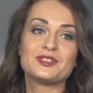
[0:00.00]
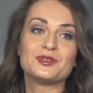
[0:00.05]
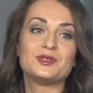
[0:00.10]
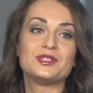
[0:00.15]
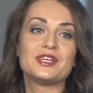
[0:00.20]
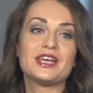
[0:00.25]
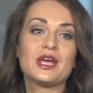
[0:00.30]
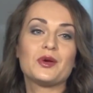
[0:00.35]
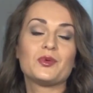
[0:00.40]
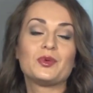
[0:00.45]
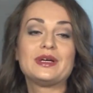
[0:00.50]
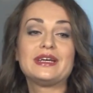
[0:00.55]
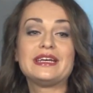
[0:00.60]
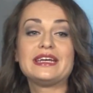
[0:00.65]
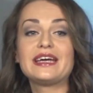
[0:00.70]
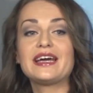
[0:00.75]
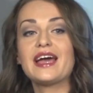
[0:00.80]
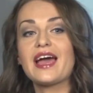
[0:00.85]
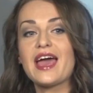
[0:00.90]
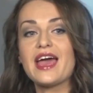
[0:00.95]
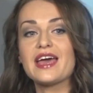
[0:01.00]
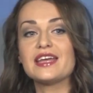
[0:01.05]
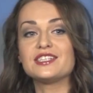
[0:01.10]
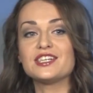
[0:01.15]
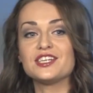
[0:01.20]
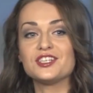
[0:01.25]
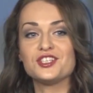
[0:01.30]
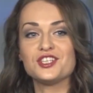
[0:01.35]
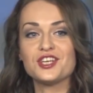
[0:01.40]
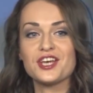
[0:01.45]
today we
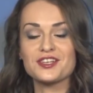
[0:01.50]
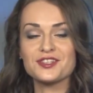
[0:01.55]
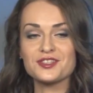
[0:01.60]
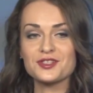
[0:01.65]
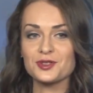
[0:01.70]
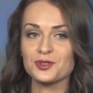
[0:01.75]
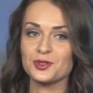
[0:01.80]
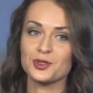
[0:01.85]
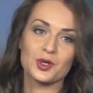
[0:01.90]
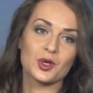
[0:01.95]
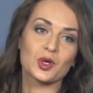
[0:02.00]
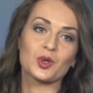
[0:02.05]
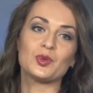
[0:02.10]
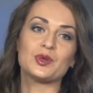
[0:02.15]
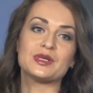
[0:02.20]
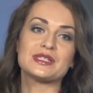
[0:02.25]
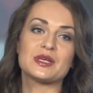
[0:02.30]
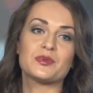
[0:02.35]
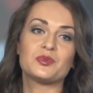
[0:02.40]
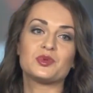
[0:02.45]
had a chance to talk with the